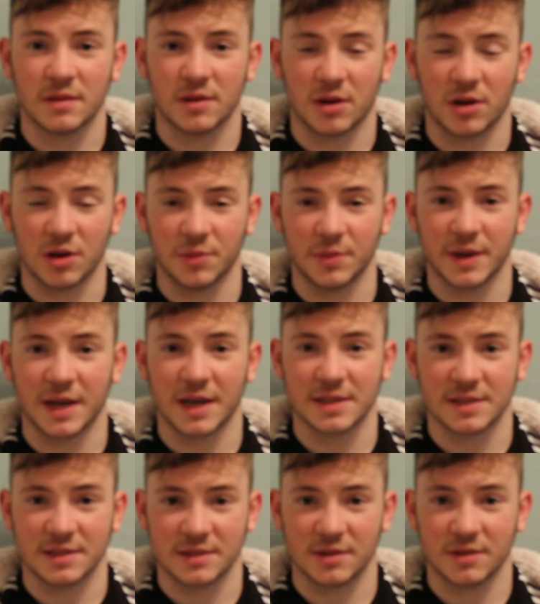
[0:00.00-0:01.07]
Hollywood
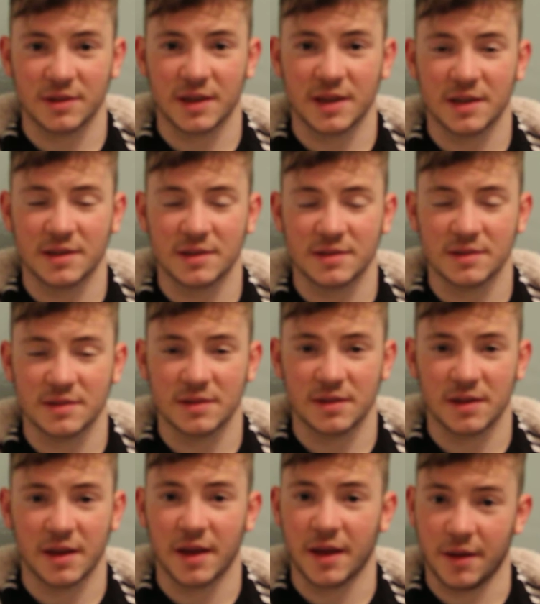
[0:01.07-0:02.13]
actors on there
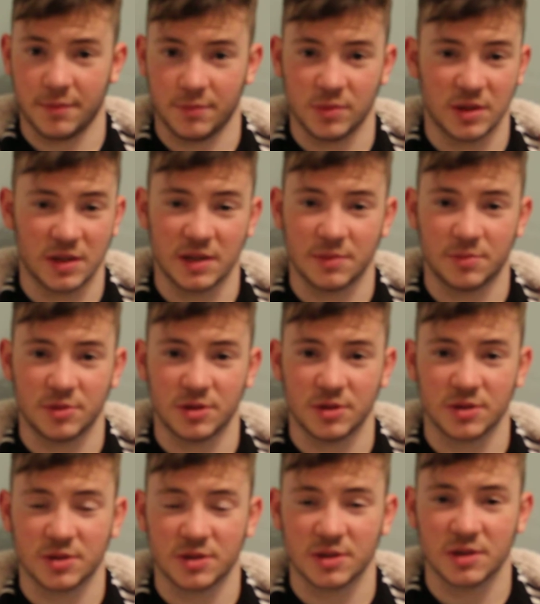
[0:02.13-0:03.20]
within the
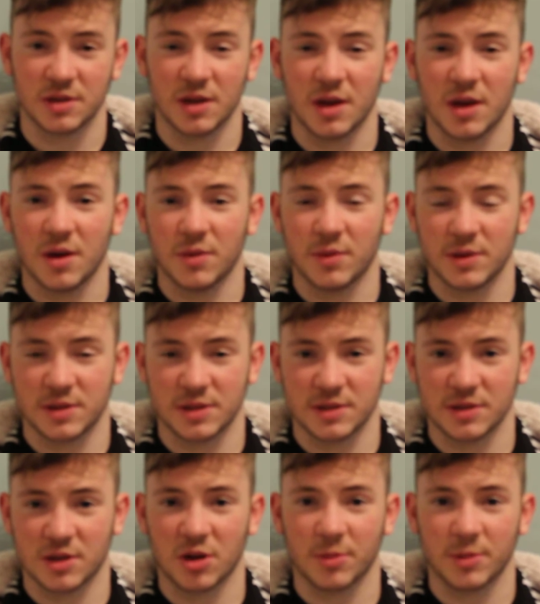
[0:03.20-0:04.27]
production, which is
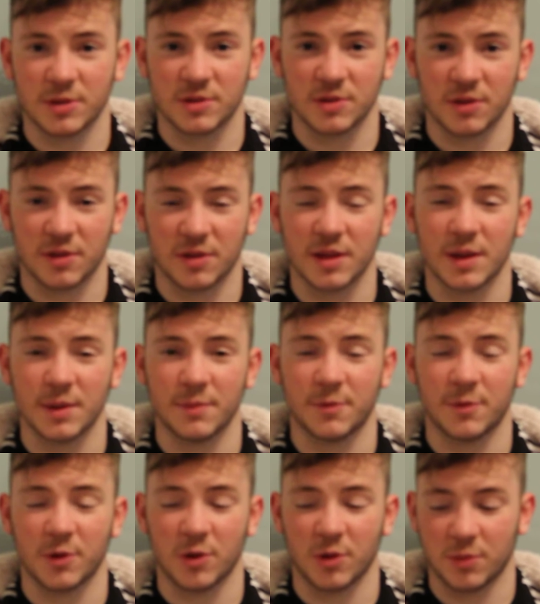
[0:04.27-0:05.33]
a common sort of theme
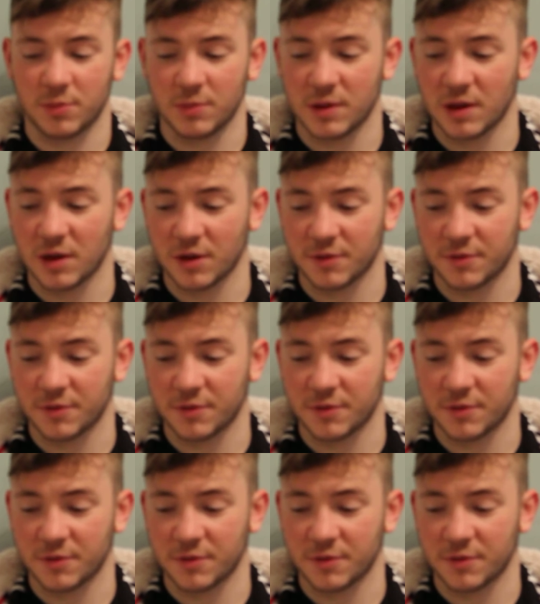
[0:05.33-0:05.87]
for large